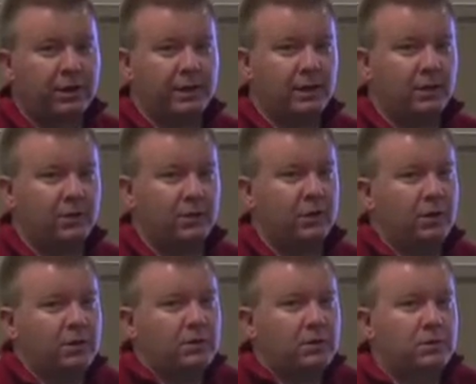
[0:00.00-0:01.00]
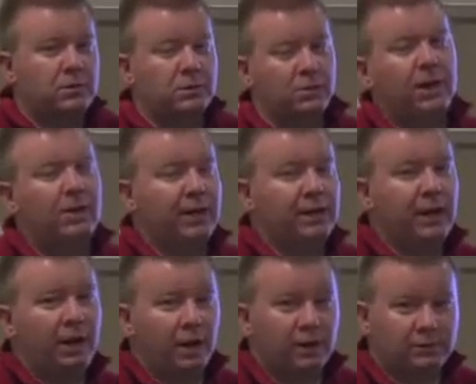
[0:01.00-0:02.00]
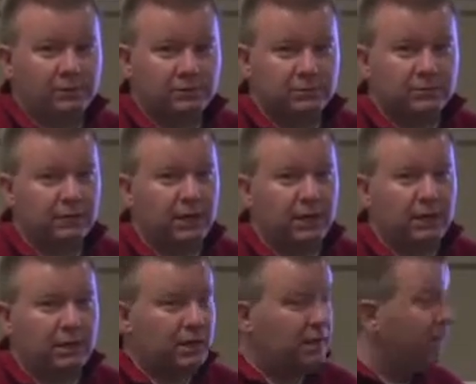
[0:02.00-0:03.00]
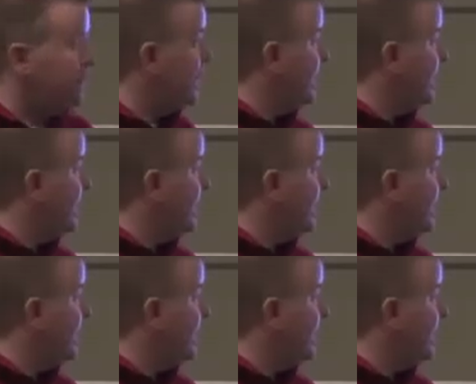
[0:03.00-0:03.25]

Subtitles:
and go, so why do I care, right? And